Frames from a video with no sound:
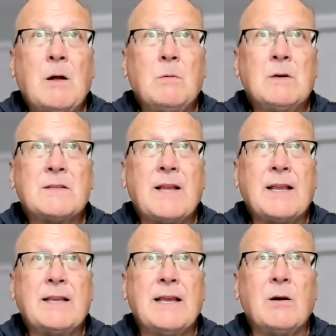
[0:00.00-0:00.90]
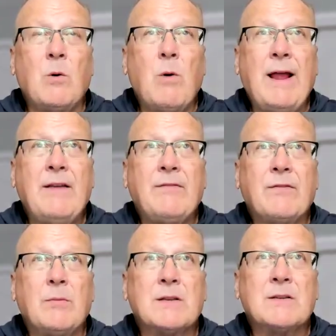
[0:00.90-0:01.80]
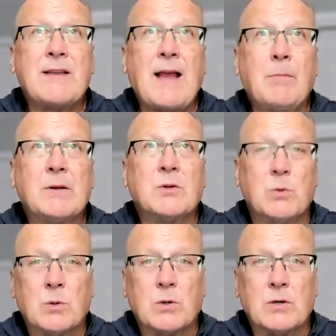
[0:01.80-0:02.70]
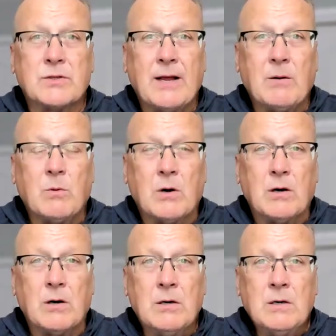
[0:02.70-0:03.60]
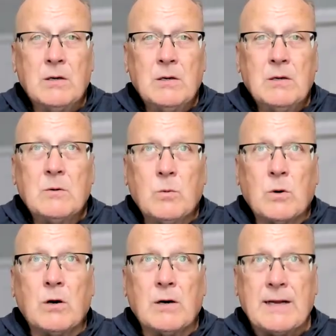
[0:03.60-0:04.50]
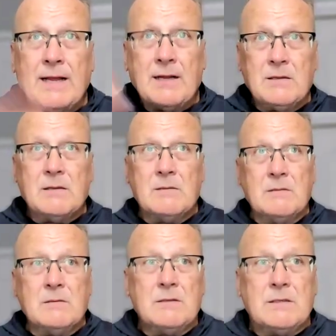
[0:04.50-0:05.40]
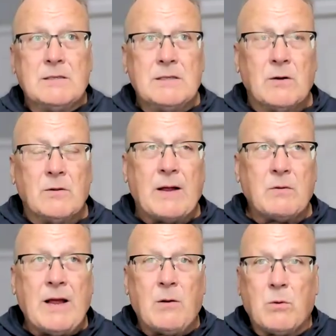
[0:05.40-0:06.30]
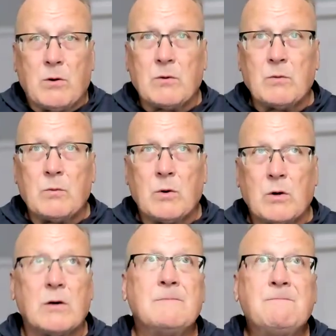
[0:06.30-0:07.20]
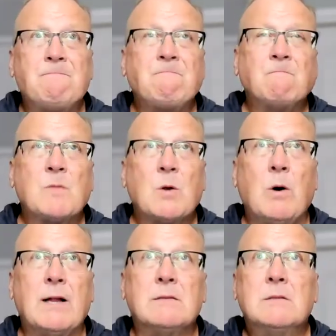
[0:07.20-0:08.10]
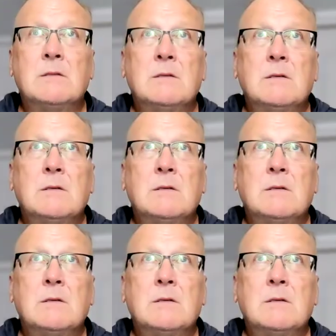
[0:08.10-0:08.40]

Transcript: I want to say get away from the saboteurs that were in, you know, that were what